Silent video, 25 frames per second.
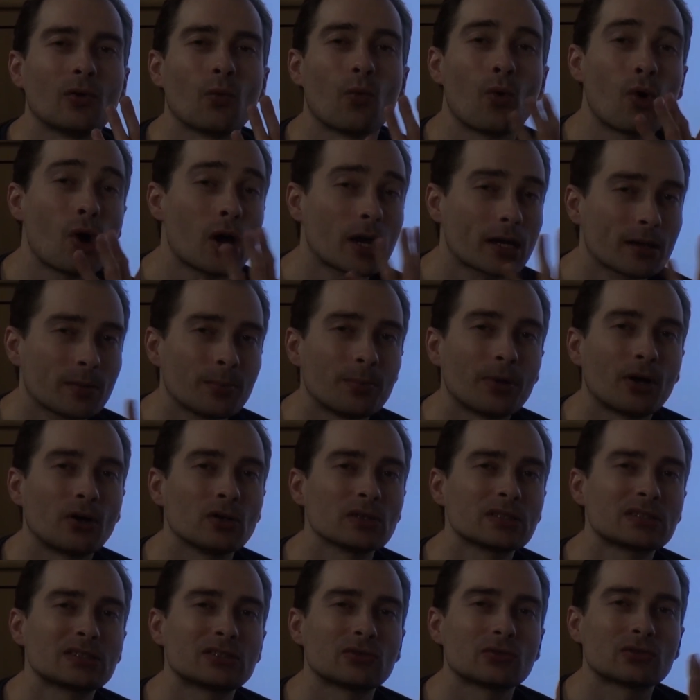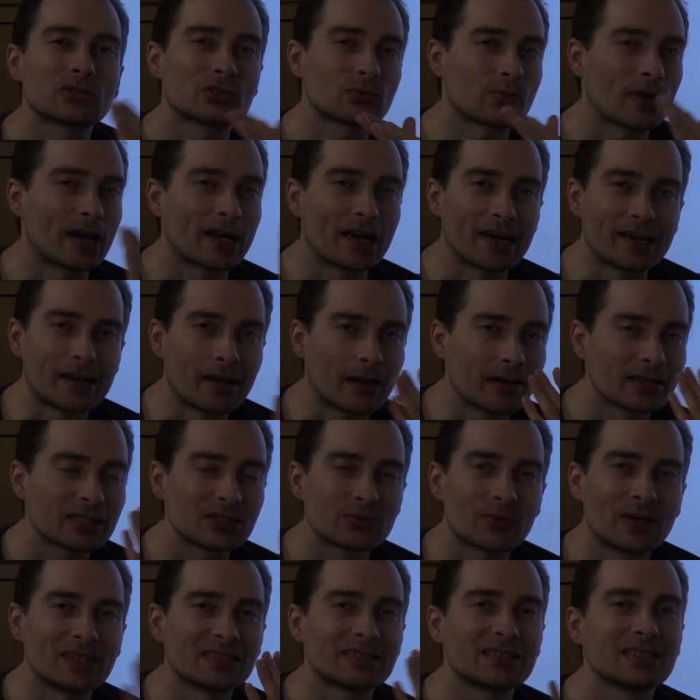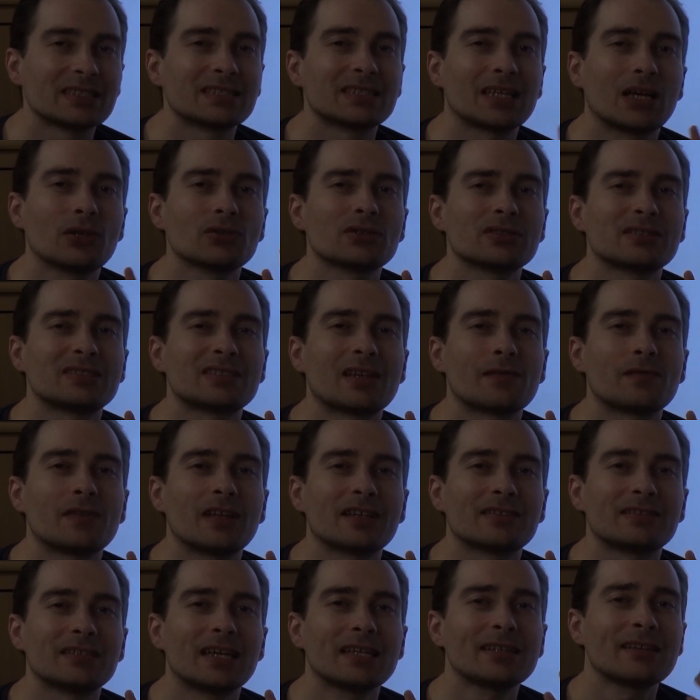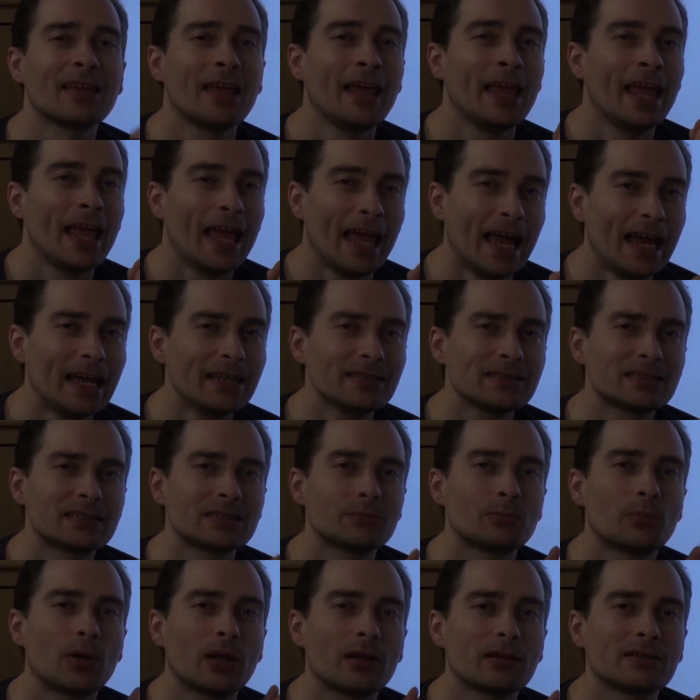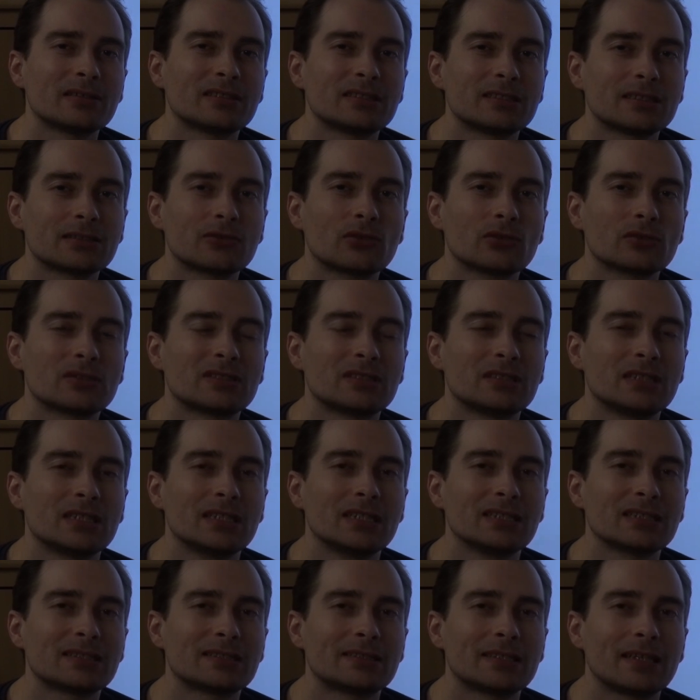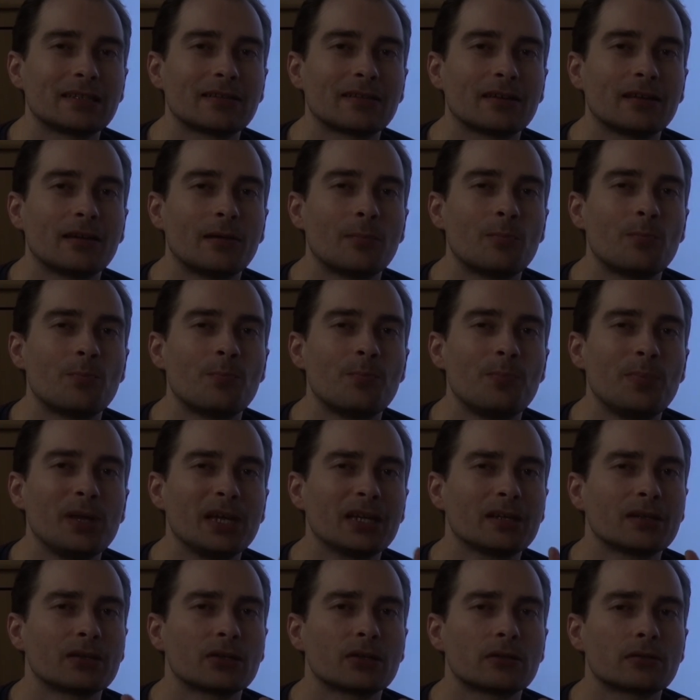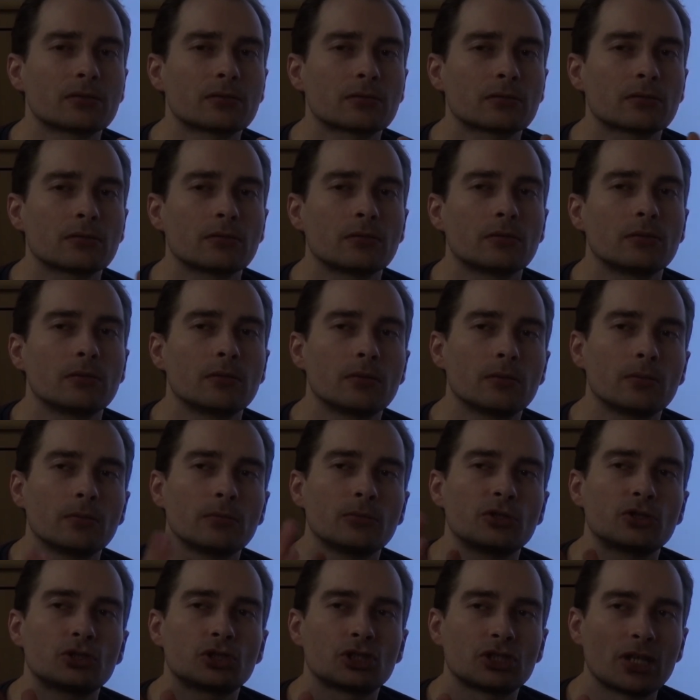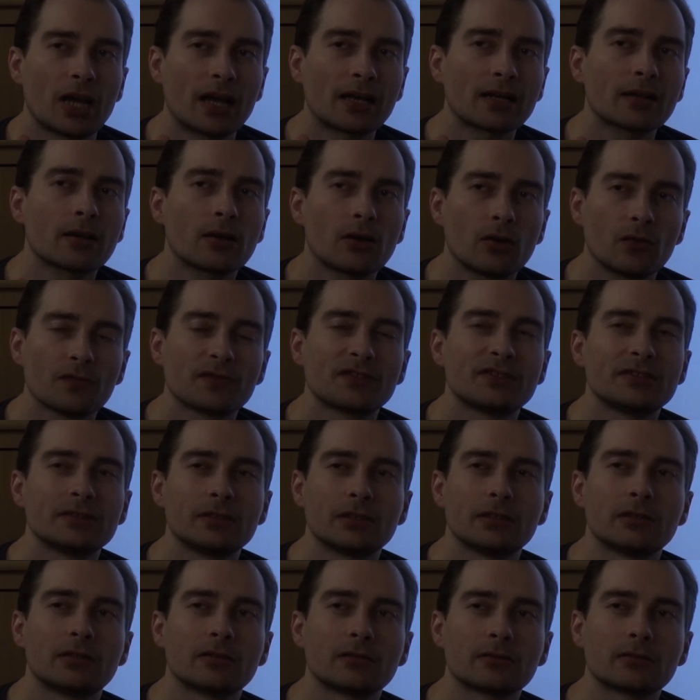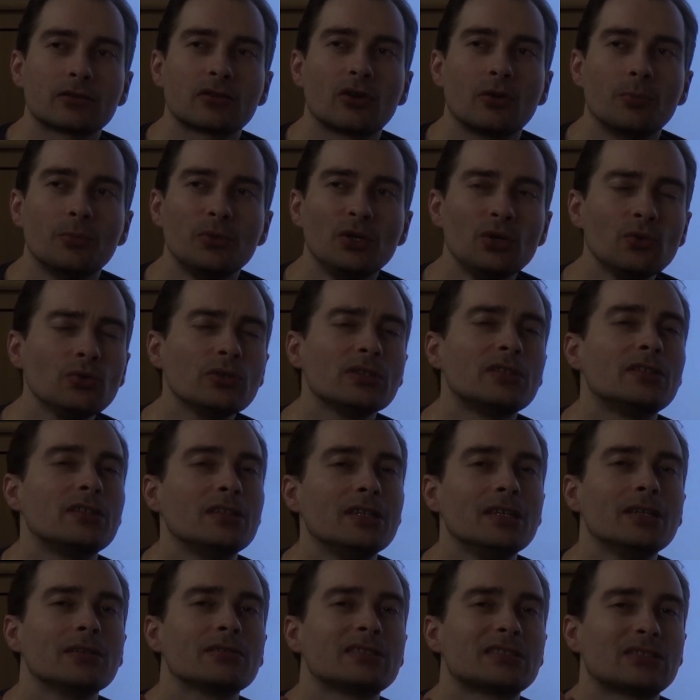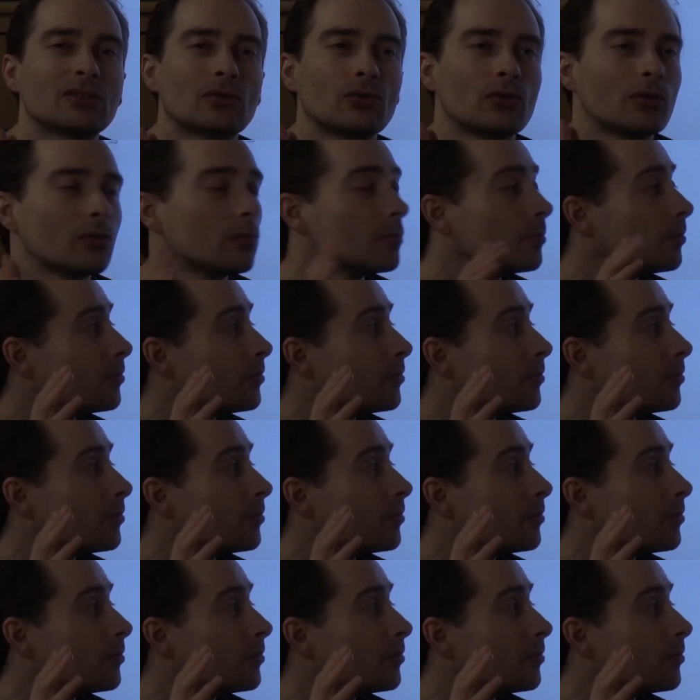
work about, so try things out and stuff like that. And the good thing is that a bigger chunk of the community, so